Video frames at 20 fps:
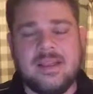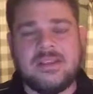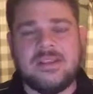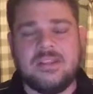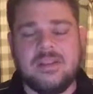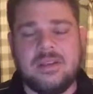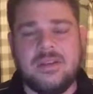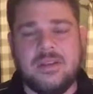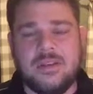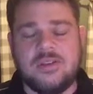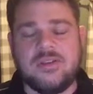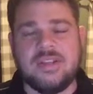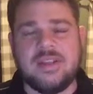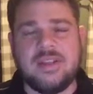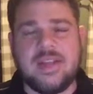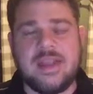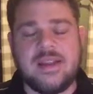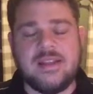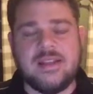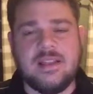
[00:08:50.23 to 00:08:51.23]
using
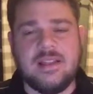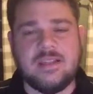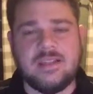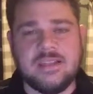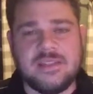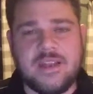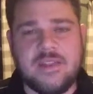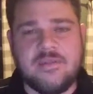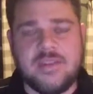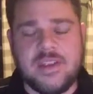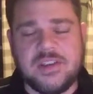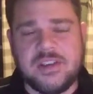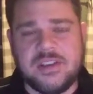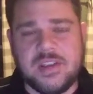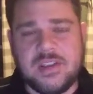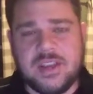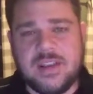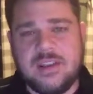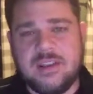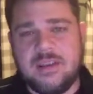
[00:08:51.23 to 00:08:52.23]
that intelligence definition
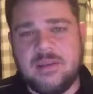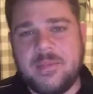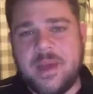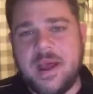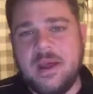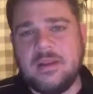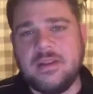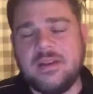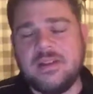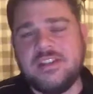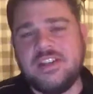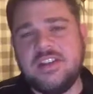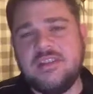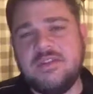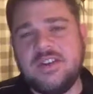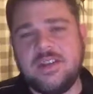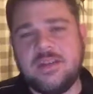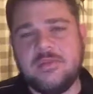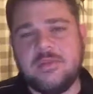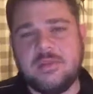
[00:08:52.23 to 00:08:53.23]
again about
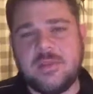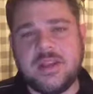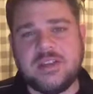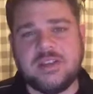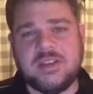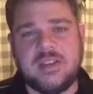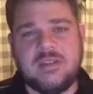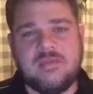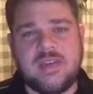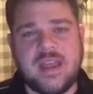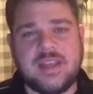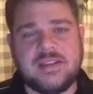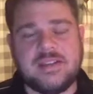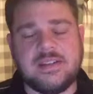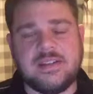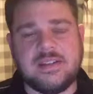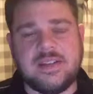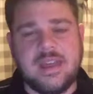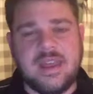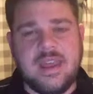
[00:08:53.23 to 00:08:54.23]
achieving information
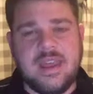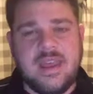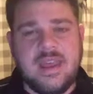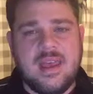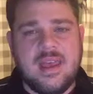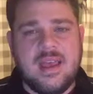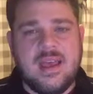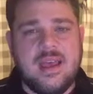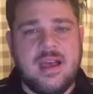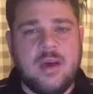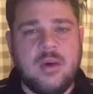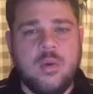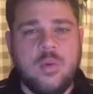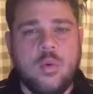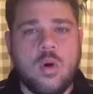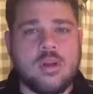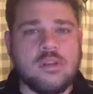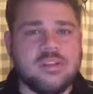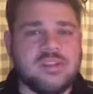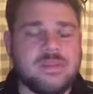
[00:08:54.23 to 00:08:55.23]
advantage.
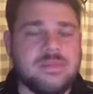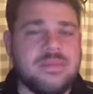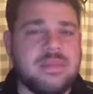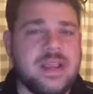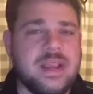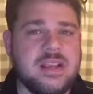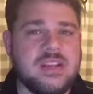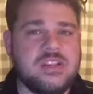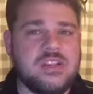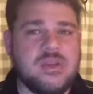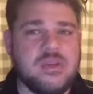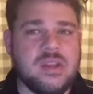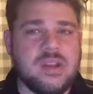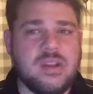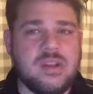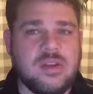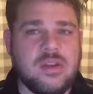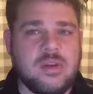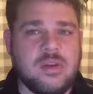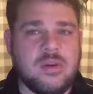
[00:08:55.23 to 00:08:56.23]
What are some things you can
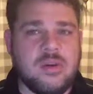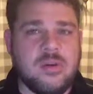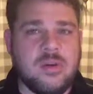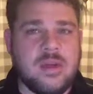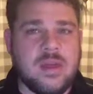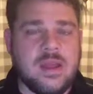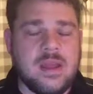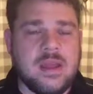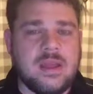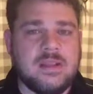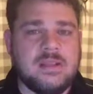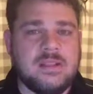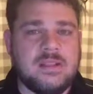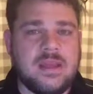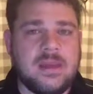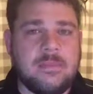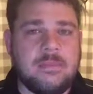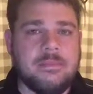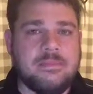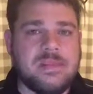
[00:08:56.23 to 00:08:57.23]
do
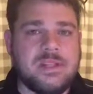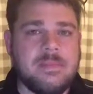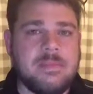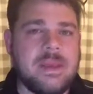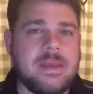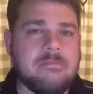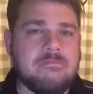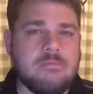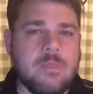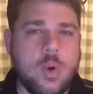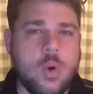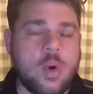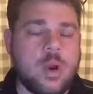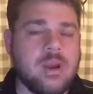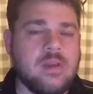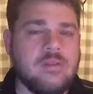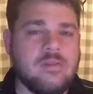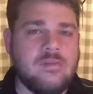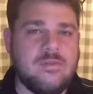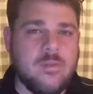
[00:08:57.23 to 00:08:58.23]
to be more
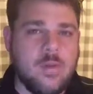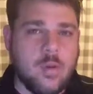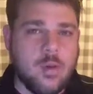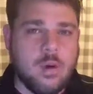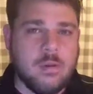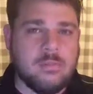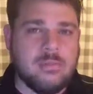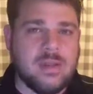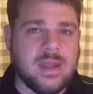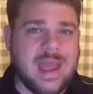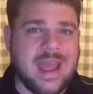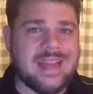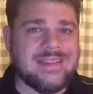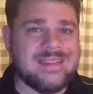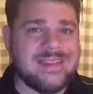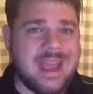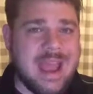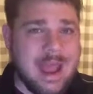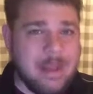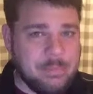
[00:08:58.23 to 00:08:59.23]
informed as
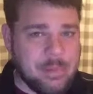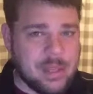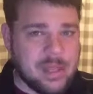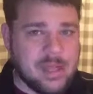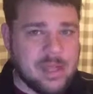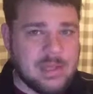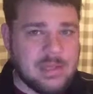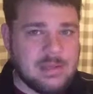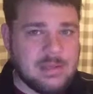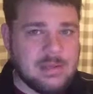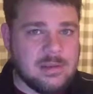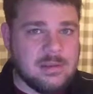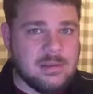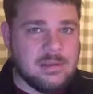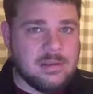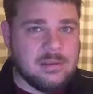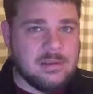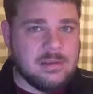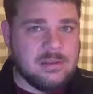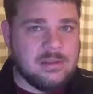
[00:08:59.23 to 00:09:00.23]
an applicant
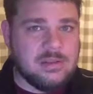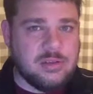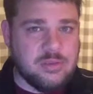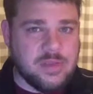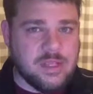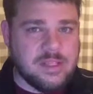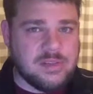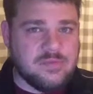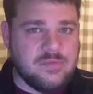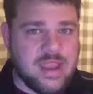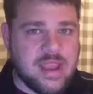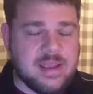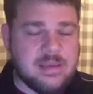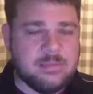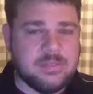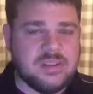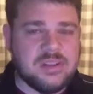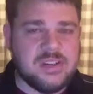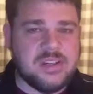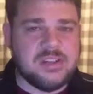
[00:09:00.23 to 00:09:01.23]
to this vacant
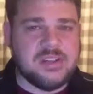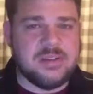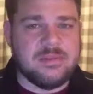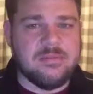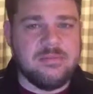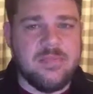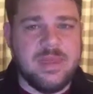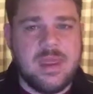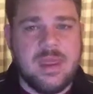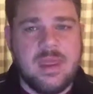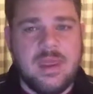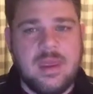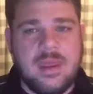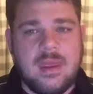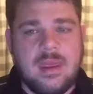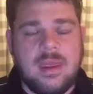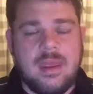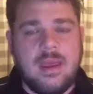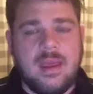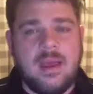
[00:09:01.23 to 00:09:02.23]
position?
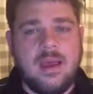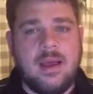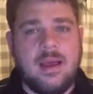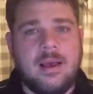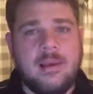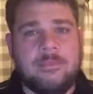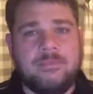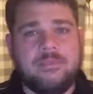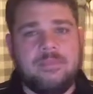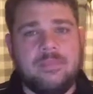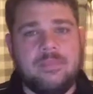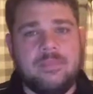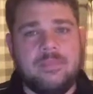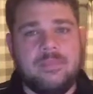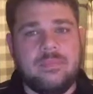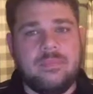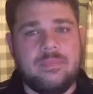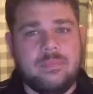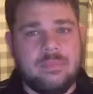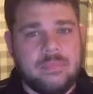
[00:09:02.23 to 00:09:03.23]

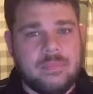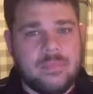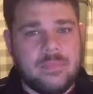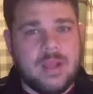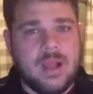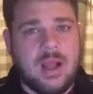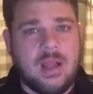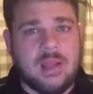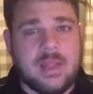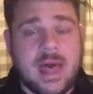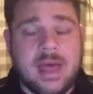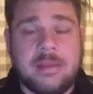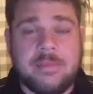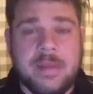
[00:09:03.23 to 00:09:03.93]
A lot of